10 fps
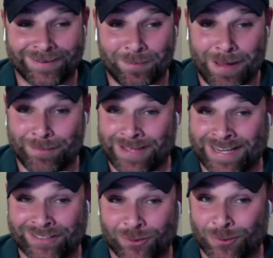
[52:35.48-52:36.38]
my
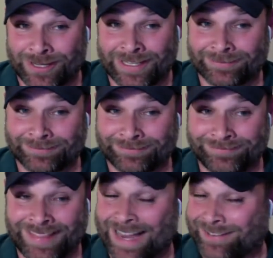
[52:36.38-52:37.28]
man, Corey,
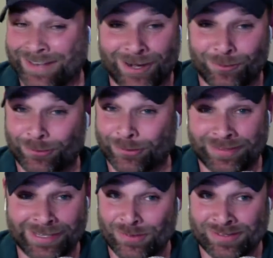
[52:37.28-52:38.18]
that is not a real
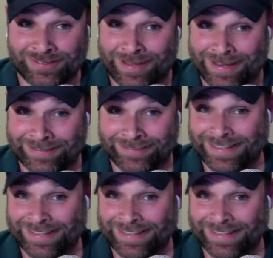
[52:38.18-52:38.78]
thing you just said.